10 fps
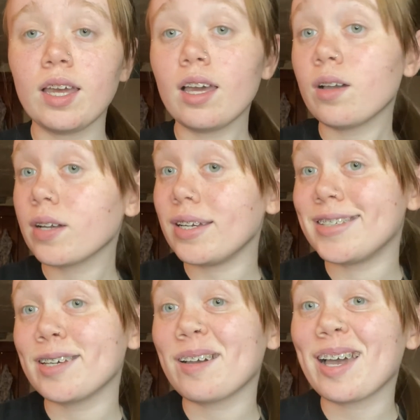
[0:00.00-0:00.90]
Okay,
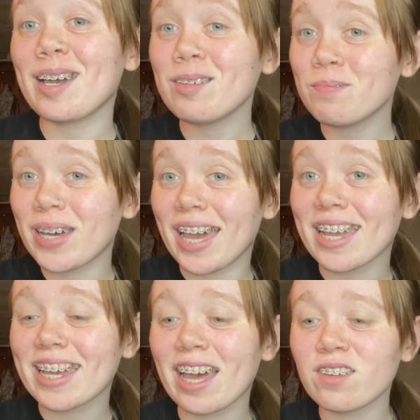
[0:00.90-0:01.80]
so I'm
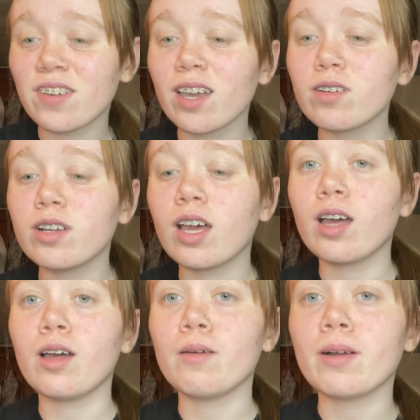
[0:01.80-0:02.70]
back. I found
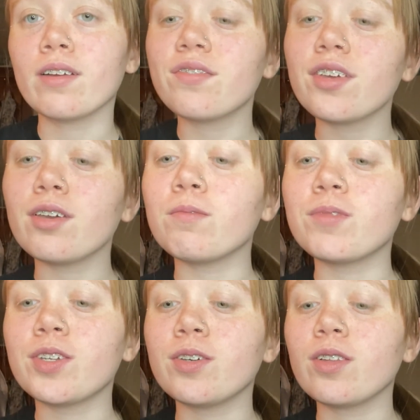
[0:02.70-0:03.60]
uh, a perfume,
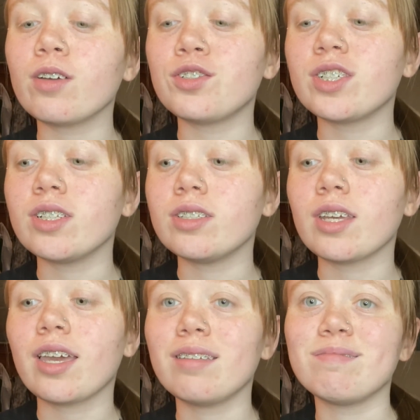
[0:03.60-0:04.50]
two lotions,
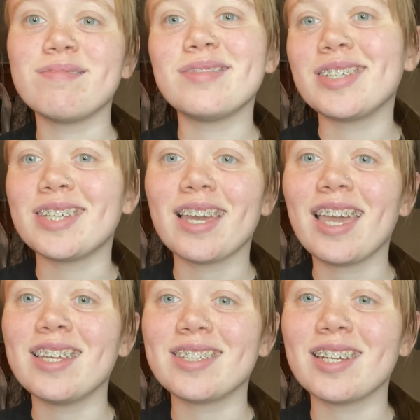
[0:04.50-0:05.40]
and the
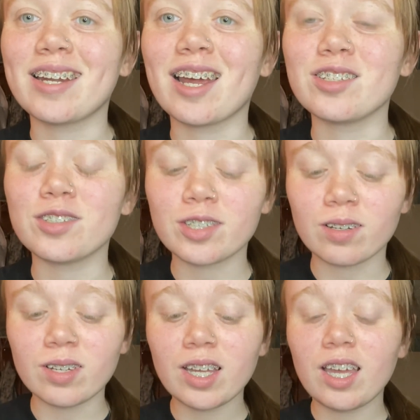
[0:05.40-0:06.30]
hand sanitizer. So
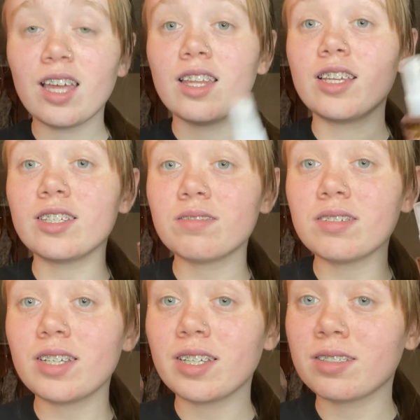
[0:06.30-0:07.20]
this
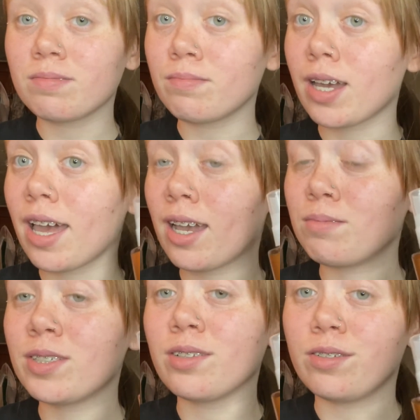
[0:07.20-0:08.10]
one is my
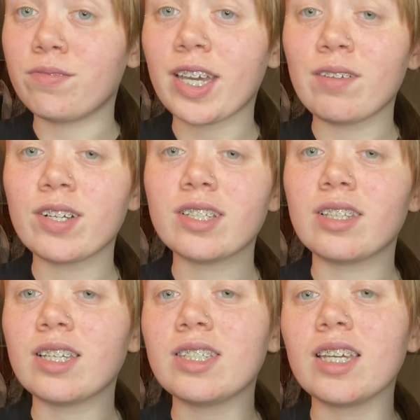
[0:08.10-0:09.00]
absolute favorite.
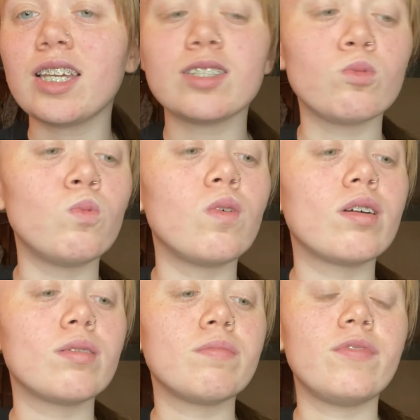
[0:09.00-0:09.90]
This is
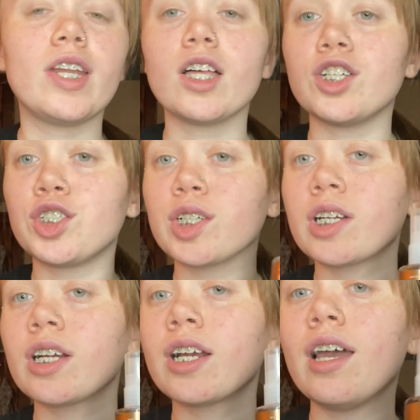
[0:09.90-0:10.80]
warm vanilla sugar.